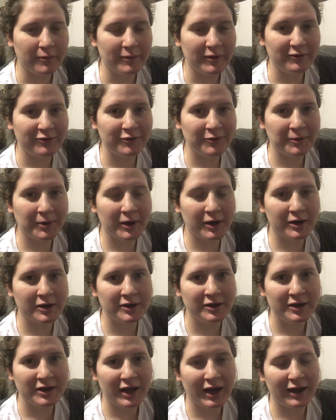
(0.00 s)
if you are
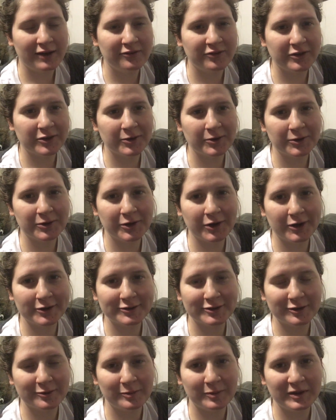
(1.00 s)
having
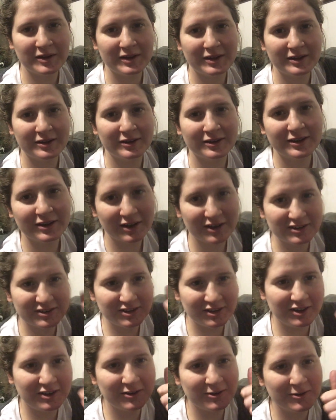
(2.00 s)
colonoscopy, good luck
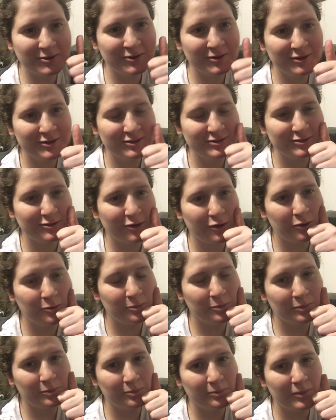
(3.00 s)
to you. Hope
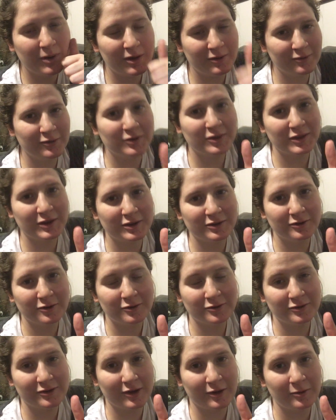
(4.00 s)
everything
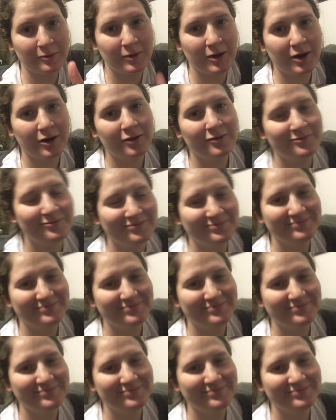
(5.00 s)
turns out well.